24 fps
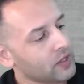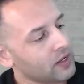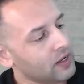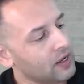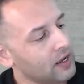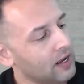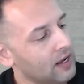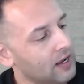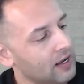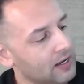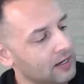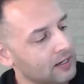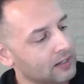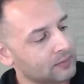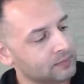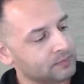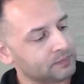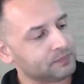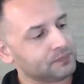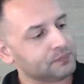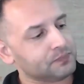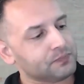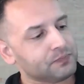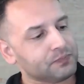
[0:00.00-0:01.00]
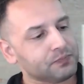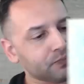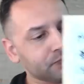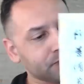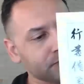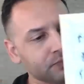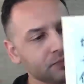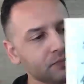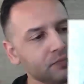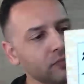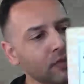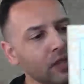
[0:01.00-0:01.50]
and
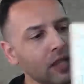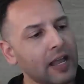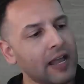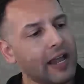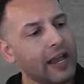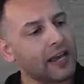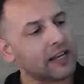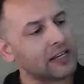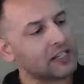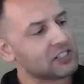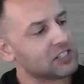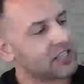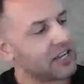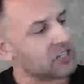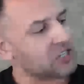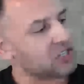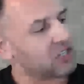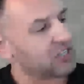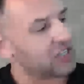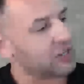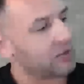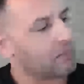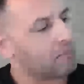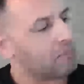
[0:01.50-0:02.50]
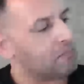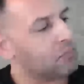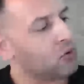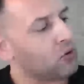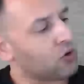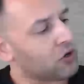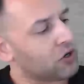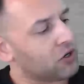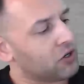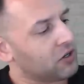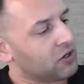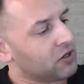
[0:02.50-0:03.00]
it's actually a
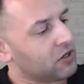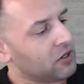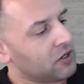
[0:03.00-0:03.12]
book